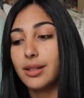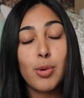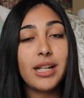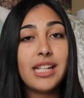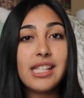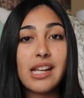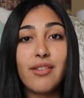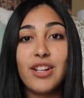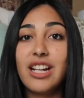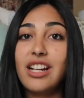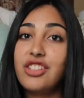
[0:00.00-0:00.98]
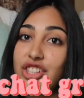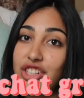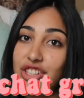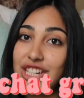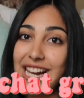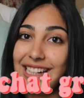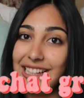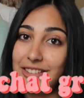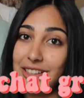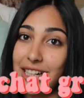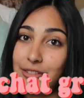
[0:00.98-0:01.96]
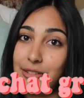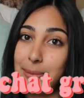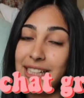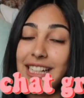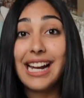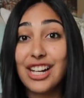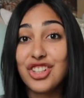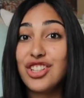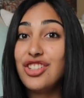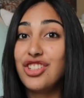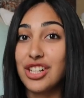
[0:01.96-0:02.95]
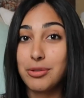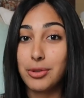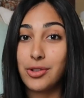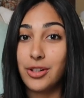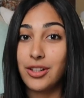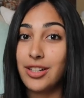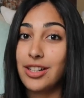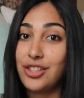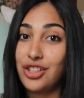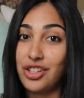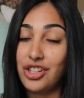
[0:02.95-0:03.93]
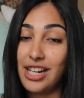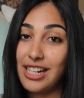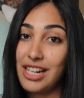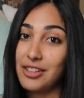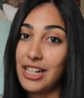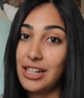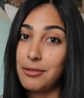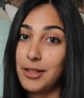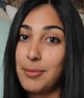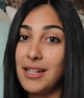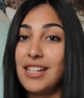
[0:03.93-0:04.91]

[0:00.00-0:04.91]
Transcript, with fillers: 27, a chit chat get ready for me. I actually just recorded a chit chat get ready with